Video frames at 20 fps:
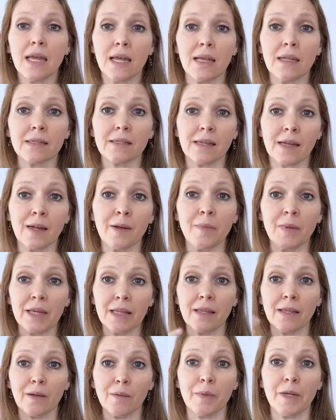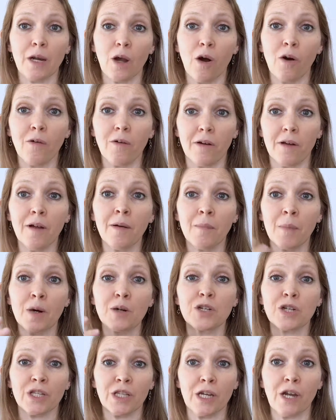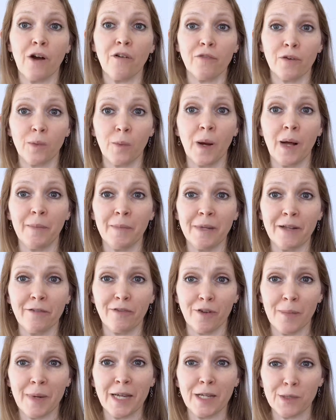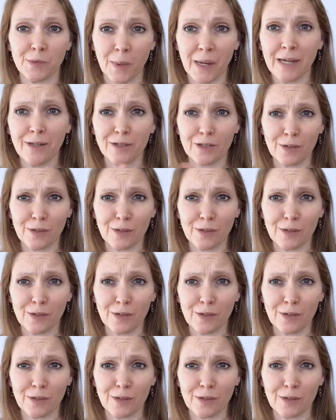is going to be a little bit emotionally overwhelming for me as well.